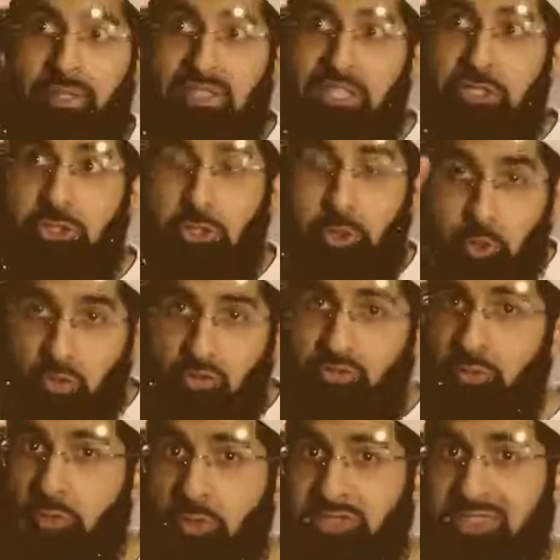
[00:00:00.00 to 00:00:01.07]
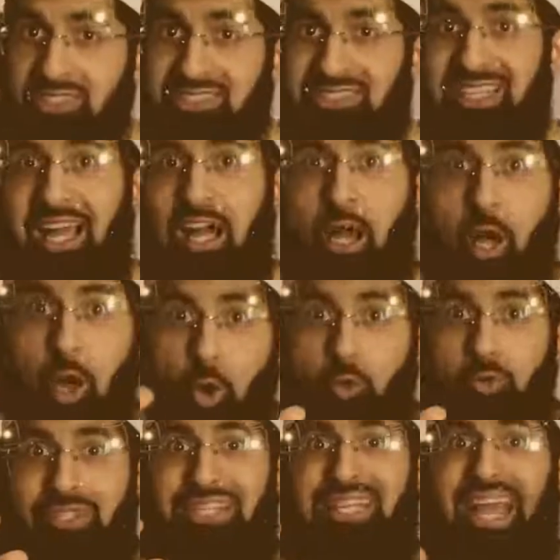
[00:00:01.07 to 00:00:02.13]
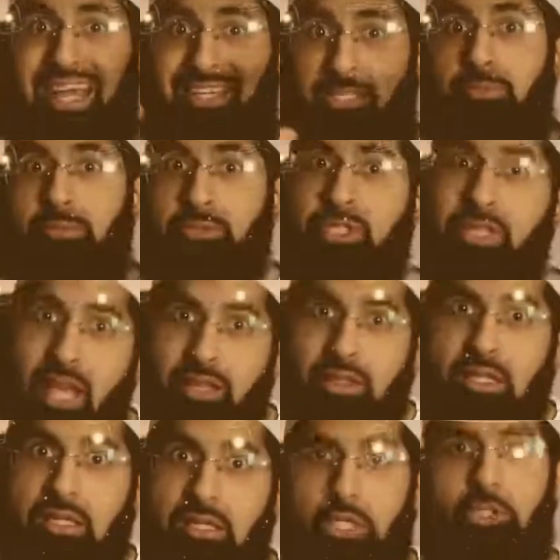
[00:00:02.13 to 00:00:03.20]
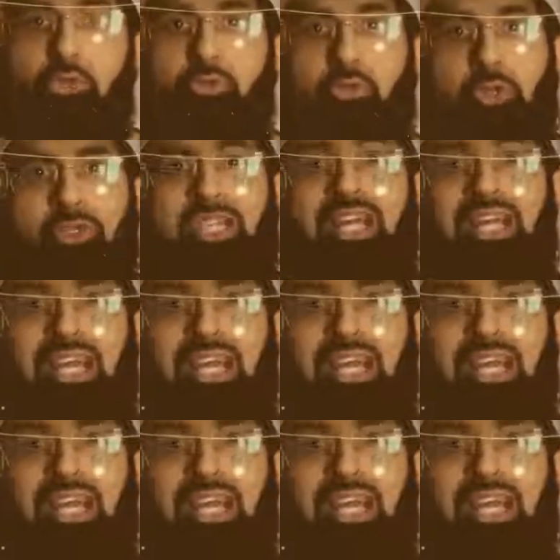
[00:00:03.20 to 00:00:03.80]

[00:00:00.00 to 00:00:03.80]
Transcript: but there's 2 forces that are holding atoms together. You've got the